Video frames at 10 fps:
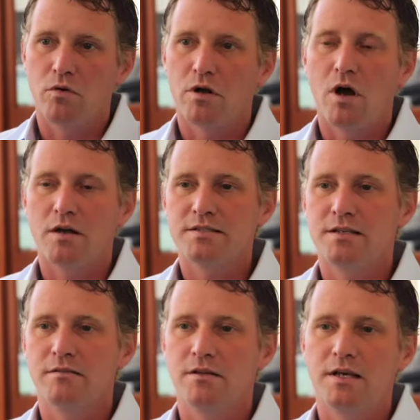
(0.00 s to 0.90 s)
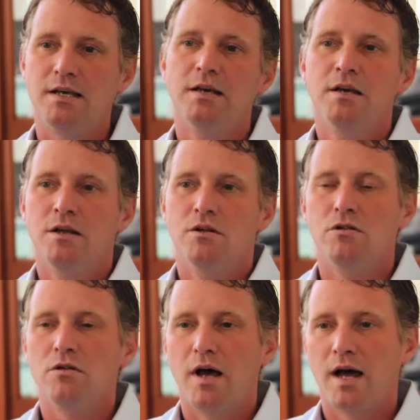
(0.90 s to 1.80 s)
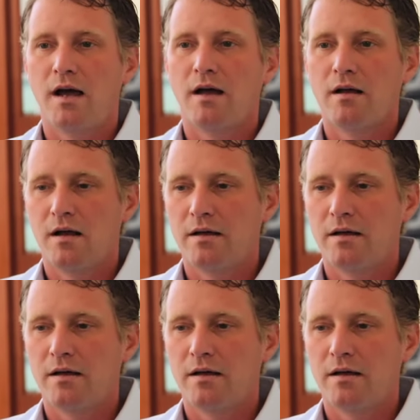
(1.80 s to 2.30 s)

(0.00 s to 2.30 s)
We're constantly uh,